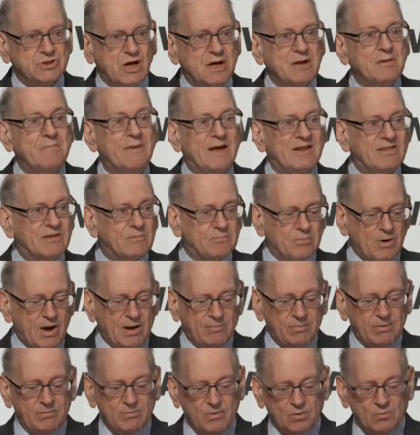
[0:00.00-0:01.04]
talking about the
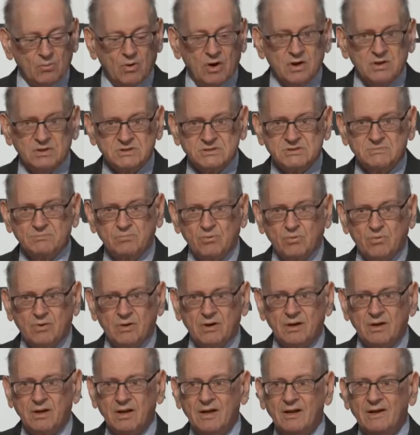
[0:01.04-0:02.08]
problem and why it's
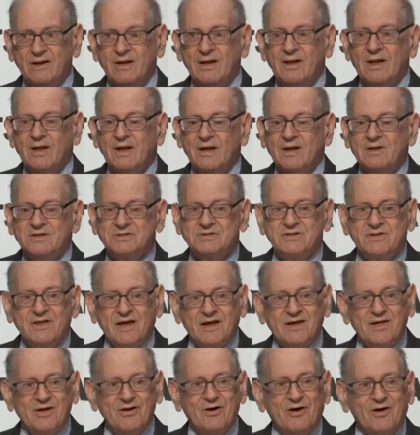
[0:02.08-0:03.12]
important. So
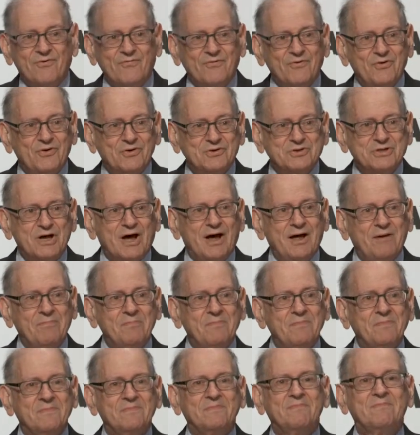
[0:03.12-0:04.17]
thank you all for your
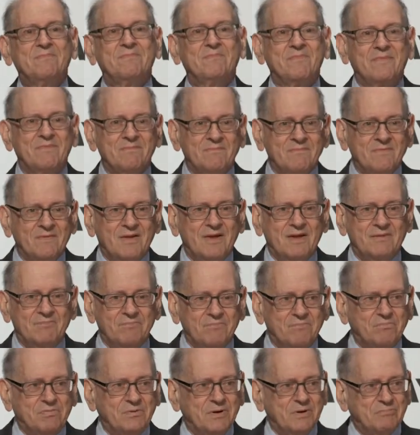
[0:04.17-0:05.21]
time.
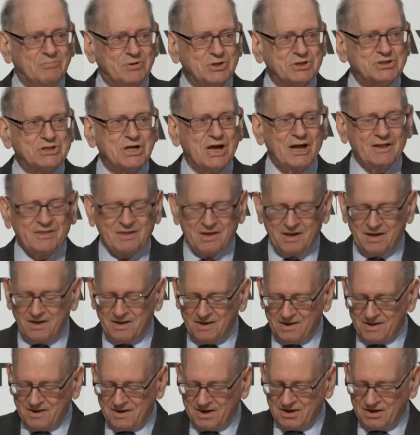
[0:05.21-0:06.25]
Appreciate the
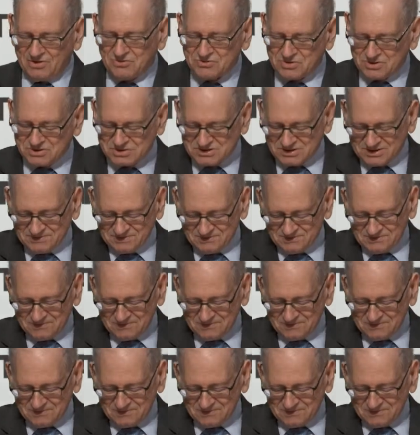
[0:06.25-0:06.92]
interest.